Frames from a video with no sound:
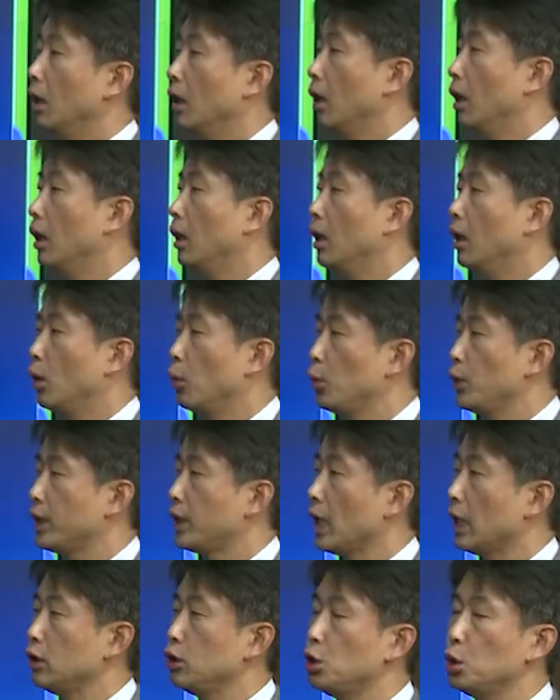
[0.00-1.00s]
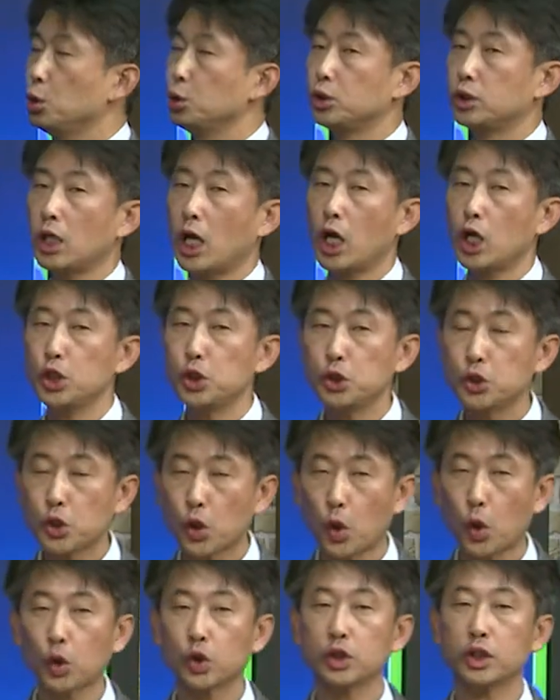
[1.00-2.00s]
We can use
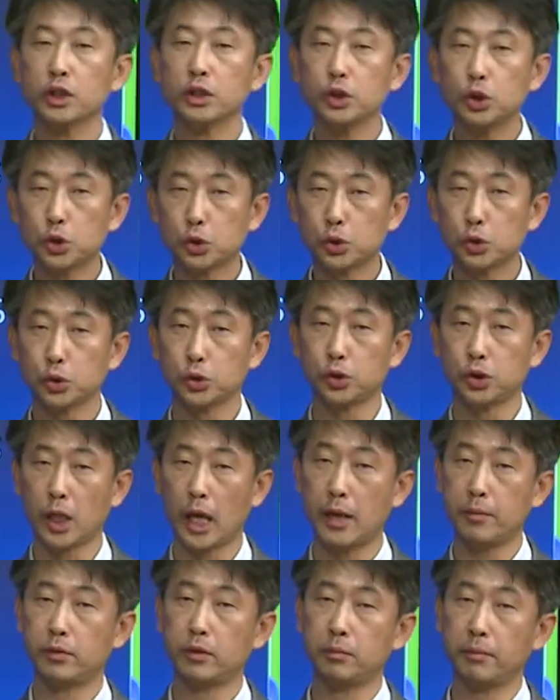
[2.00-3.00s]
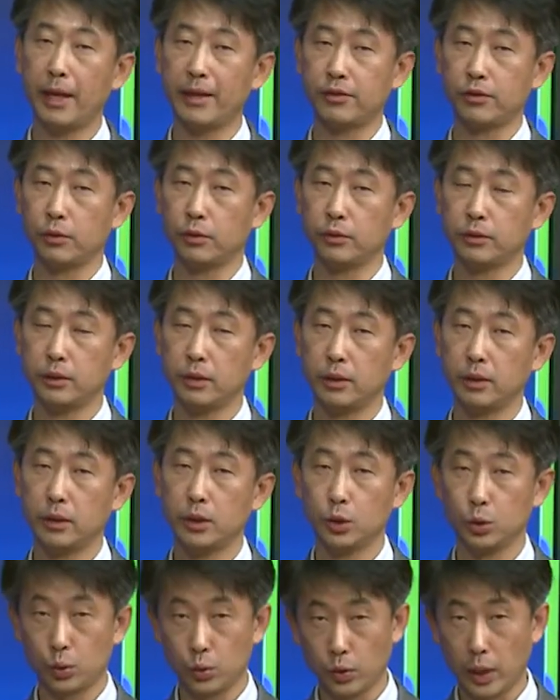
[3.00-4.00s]
shortened truth table method
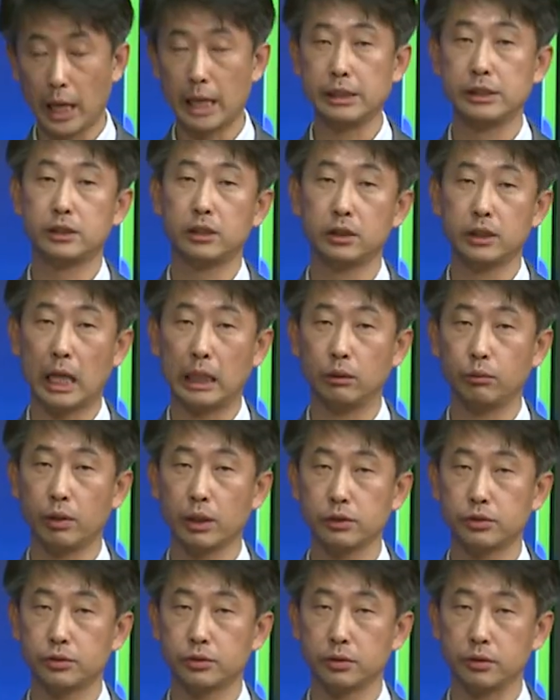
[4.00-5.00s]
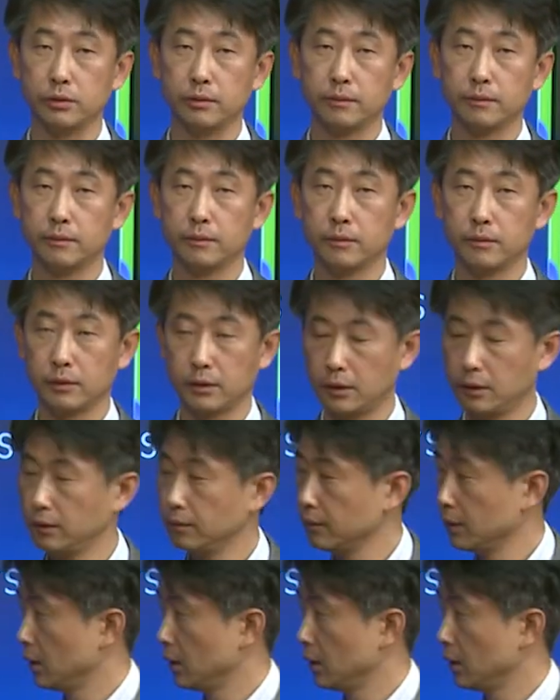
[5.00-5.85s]
to answer that question. Okay?